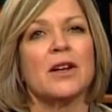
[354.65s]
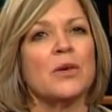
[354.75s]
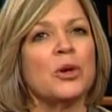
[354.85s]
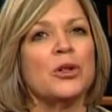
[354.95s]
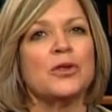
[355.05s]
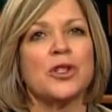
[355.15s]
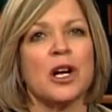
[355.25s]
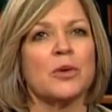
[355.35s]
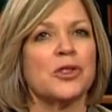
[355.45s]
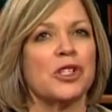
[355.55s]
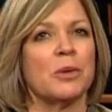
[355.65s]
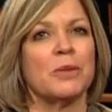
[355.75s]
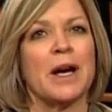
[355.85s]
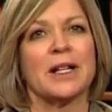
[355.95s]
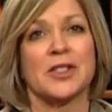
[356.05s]
When you've talked with Chairman
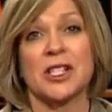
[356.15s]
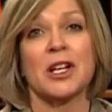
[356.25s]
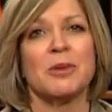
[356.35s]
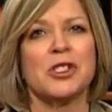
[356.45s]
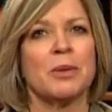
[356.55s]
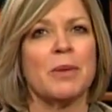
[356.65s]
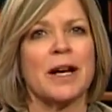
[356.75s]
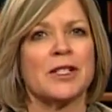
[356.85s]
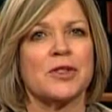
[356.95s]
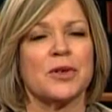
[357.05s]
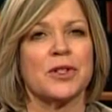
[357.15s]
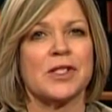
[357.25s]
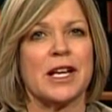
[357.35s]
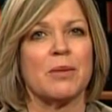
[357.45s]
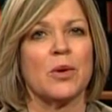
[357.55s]
Baucus, incoming Chairman Baucus, for
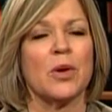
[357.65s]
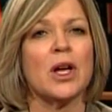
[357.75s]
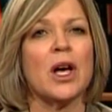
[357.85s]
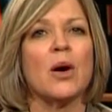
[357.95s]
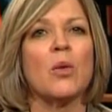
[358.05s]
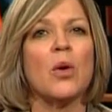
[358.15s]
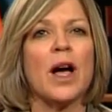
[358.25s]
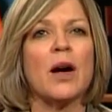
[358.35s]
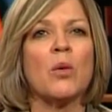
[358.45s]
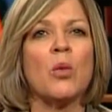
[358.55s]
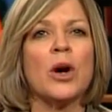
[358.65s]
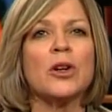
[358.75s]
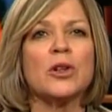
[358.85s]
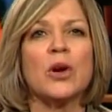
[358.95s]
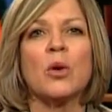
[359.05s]
example, what
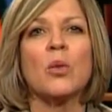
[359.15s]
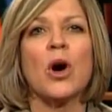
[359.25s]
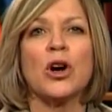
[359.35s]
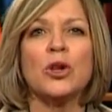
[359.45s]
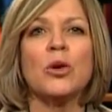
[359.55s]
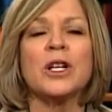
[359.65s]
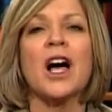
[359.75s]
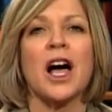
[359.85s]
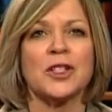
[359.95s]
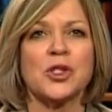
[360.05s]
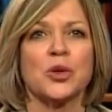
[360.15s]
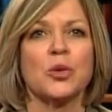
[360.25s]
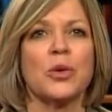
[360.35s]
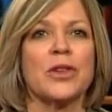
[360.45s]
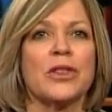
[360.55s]
are you in concert
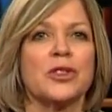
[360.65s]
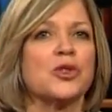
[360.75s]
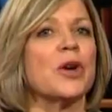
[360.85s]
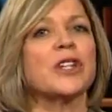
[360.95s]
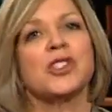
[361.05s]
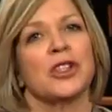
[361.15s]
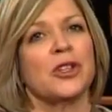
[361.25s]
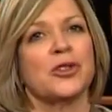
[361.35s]
with the direction that